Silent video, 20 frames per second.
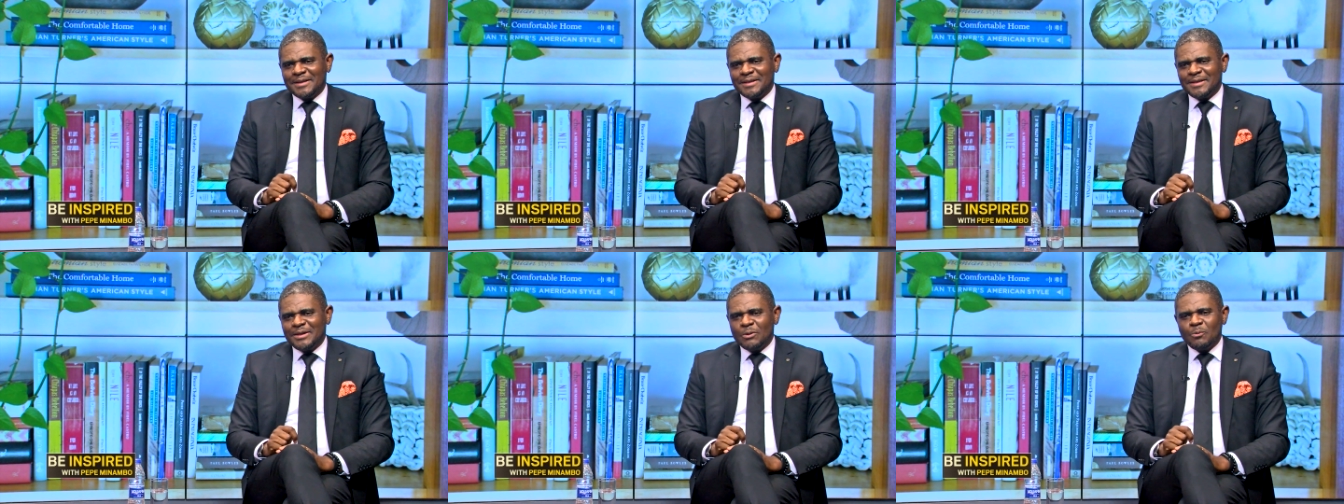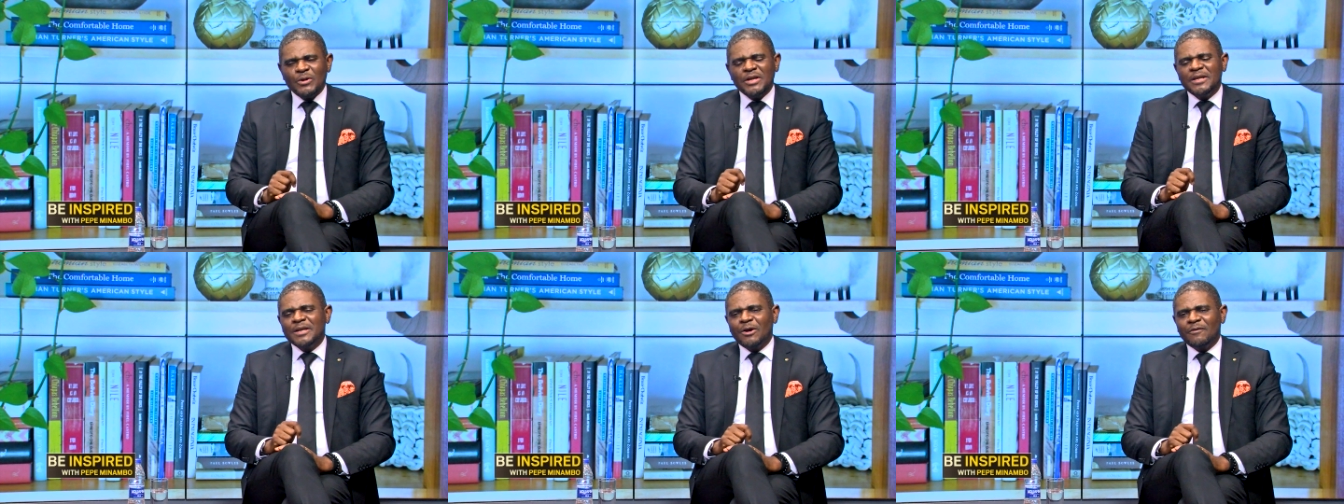the
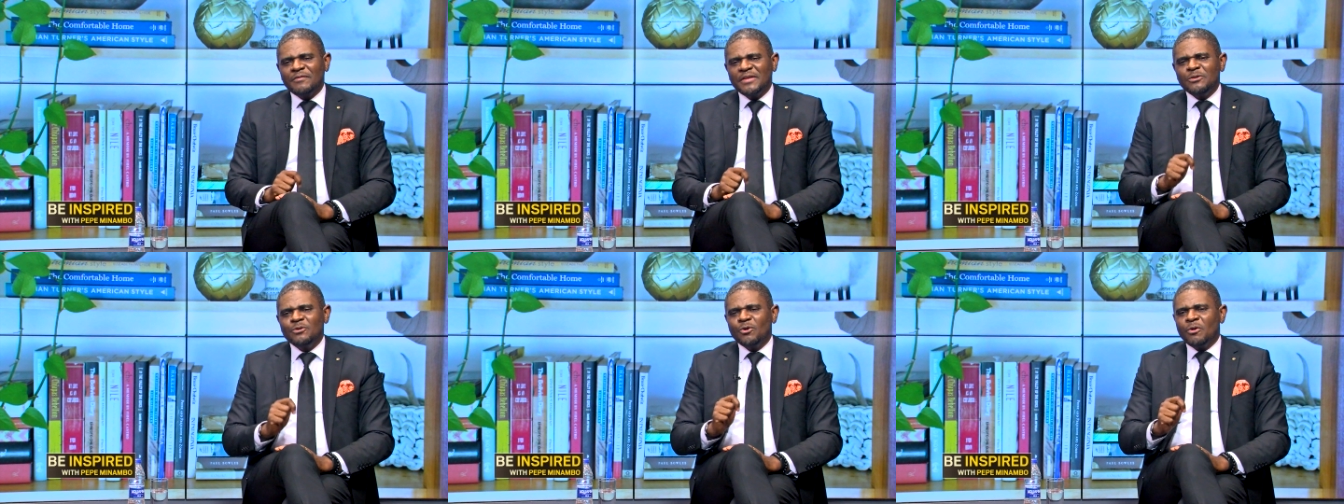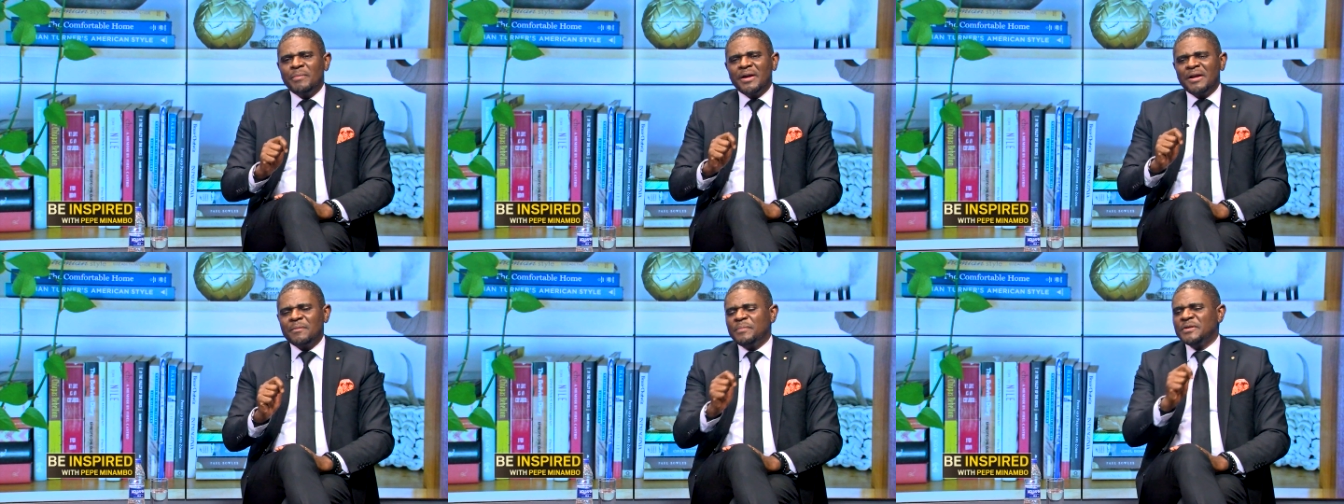winner of the
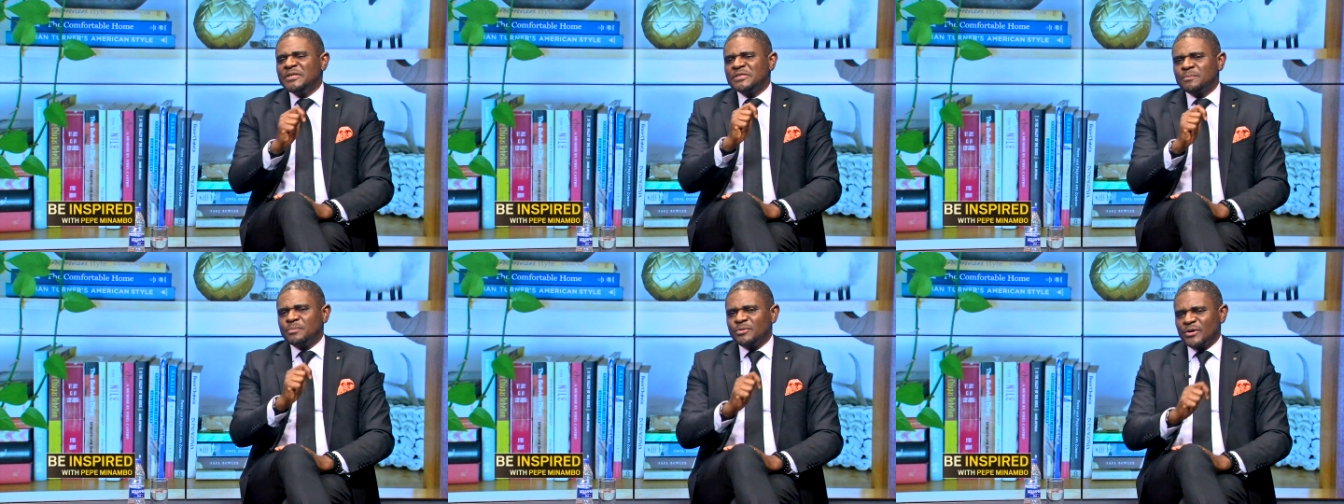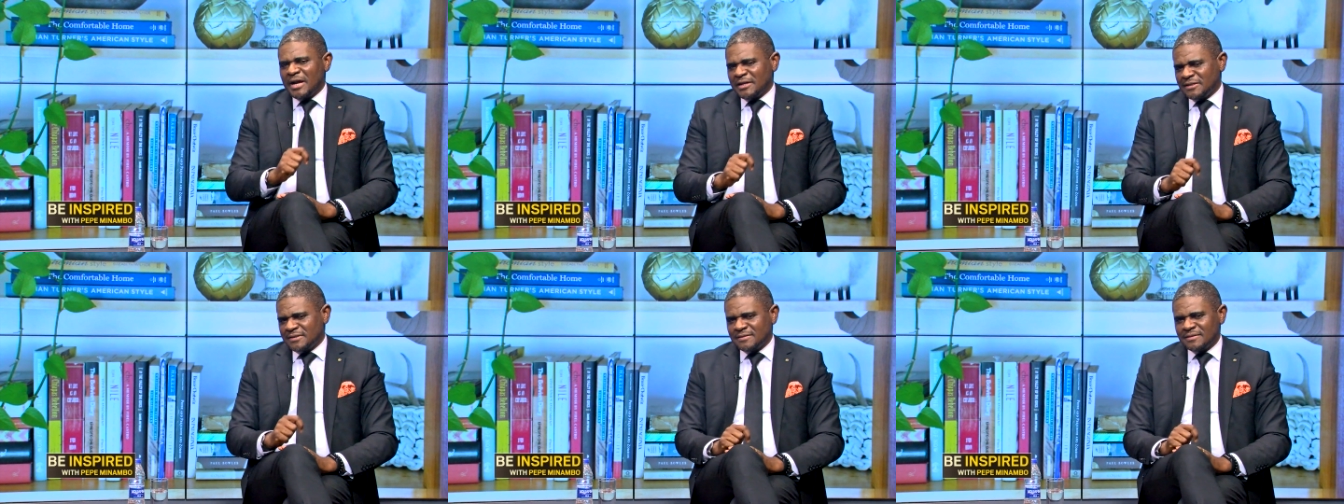Nobel Peace
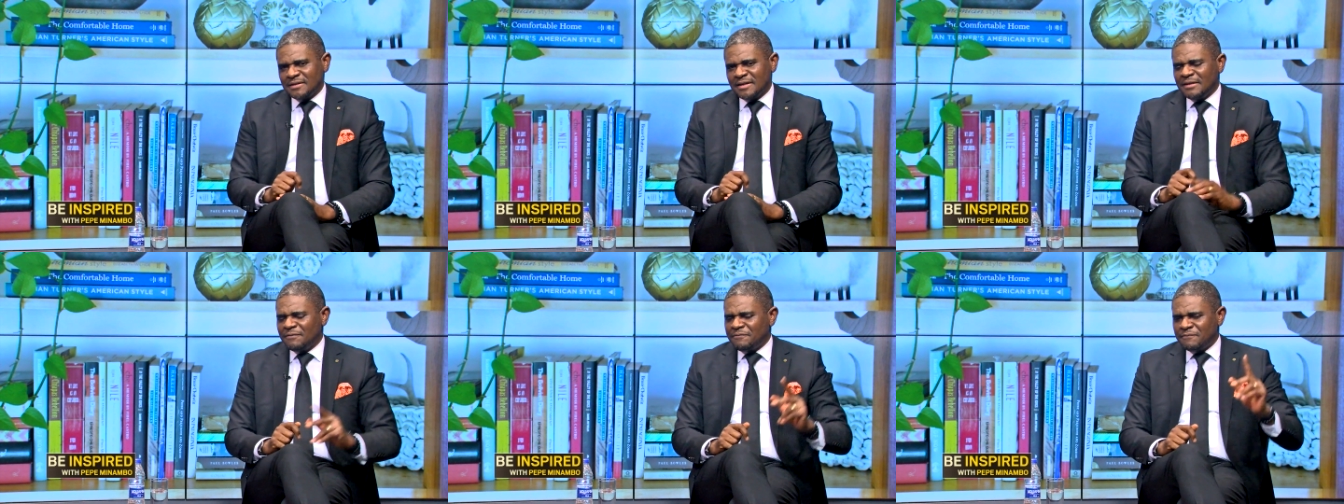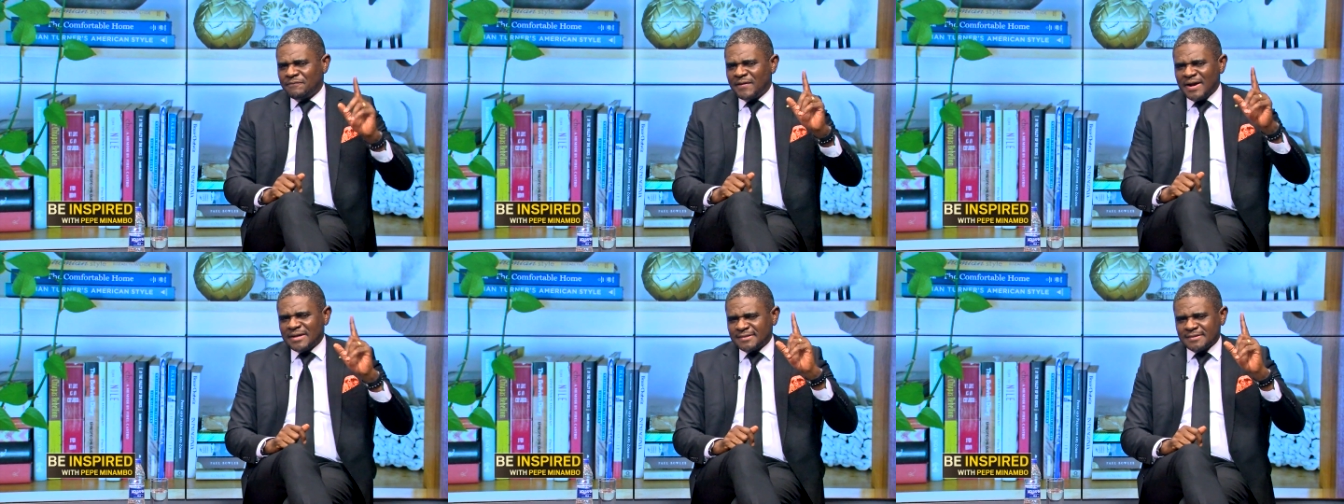Prize, the
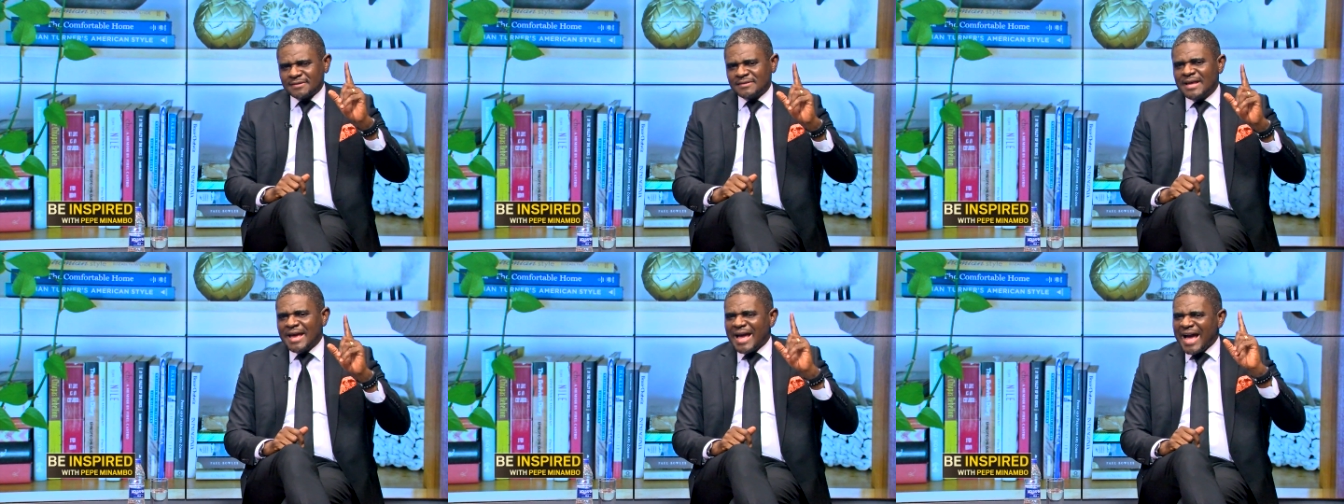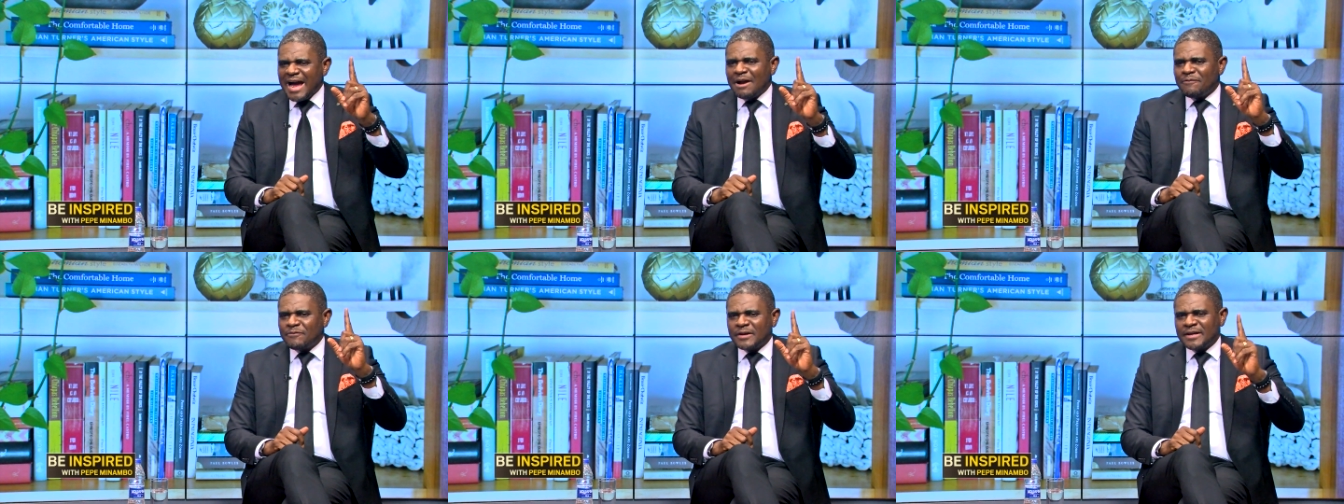first
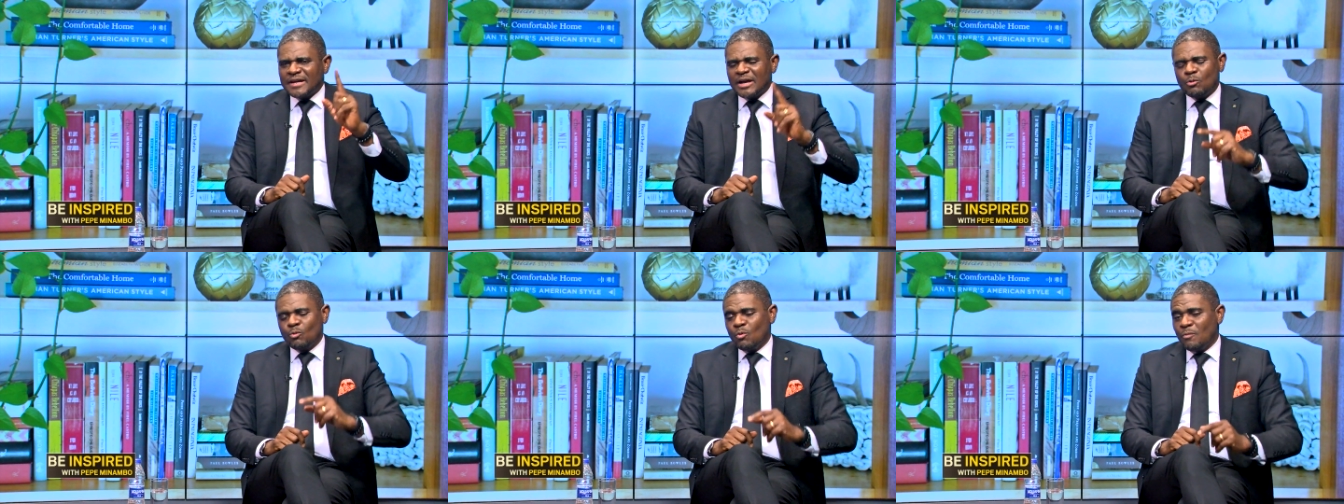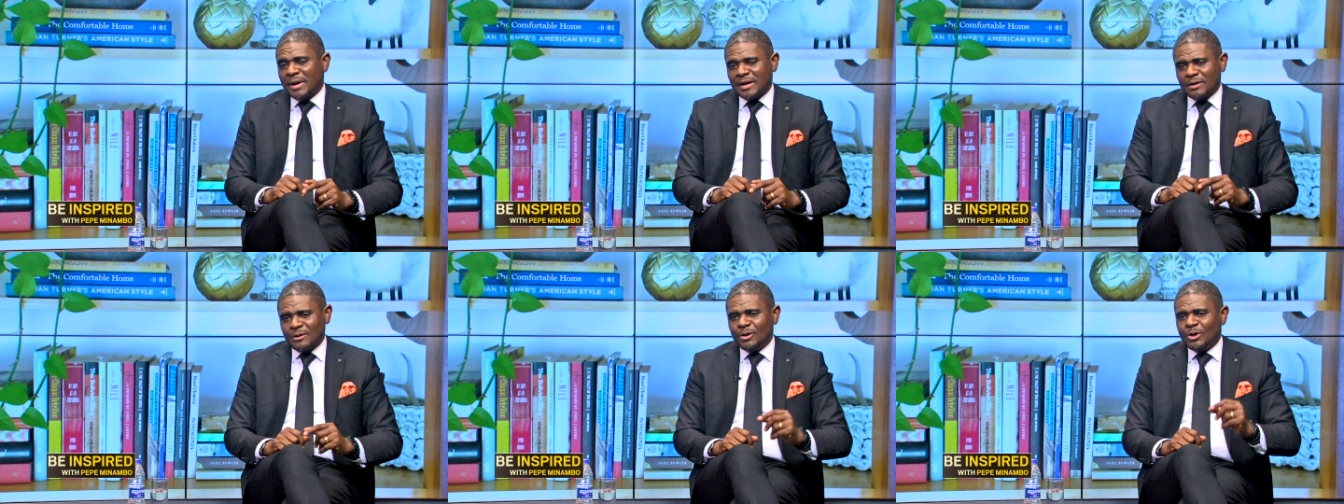African
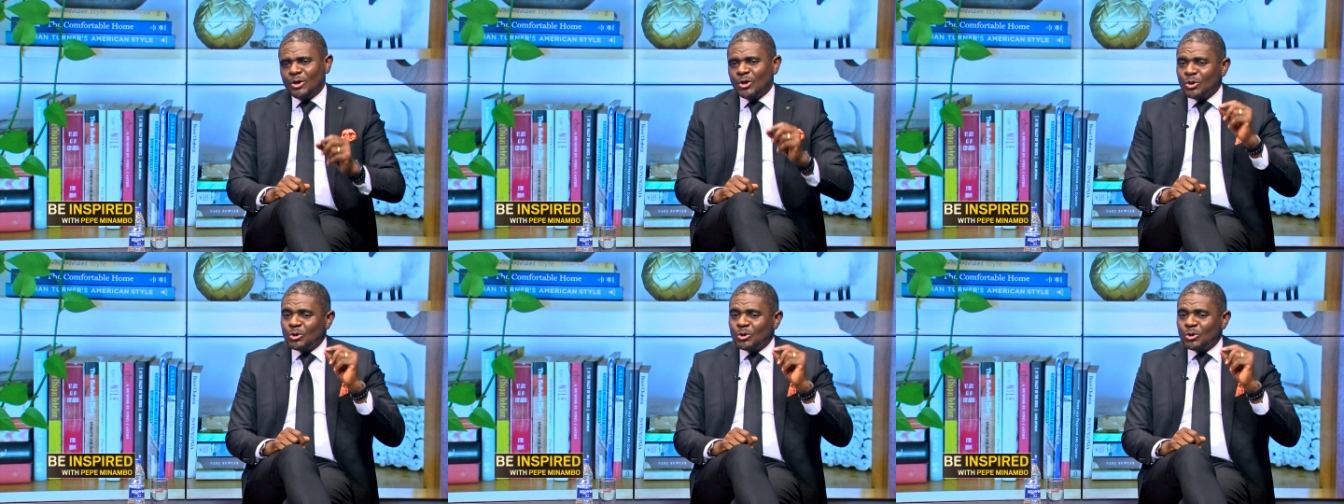woman